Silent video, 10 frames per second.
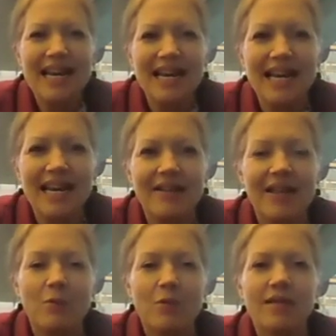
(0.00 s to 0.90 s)
get out of
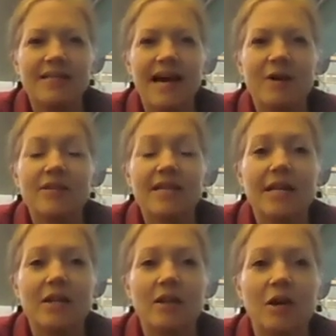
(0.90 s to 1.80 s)
that? How is that
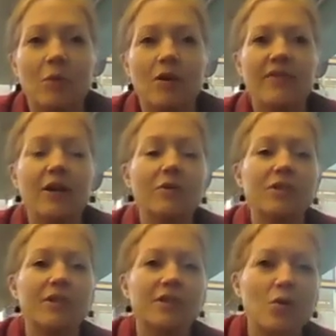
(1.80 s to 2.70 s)
going to look? What if I go
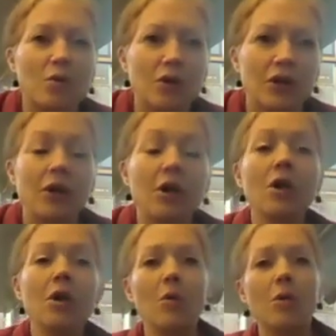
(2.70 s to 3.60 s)
into this corner?
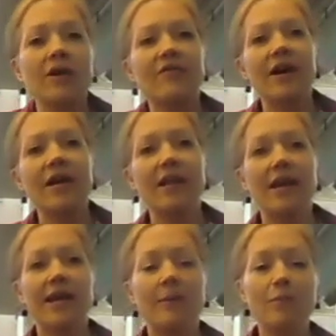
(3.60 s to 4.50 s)
What if I
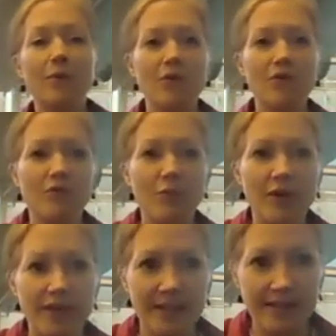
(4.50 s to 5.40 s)
like move
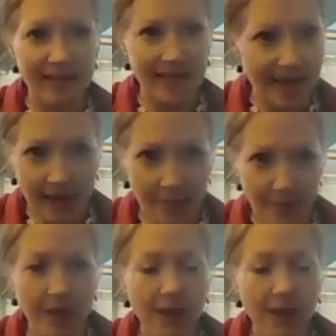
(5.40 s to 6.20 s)
with this lamp?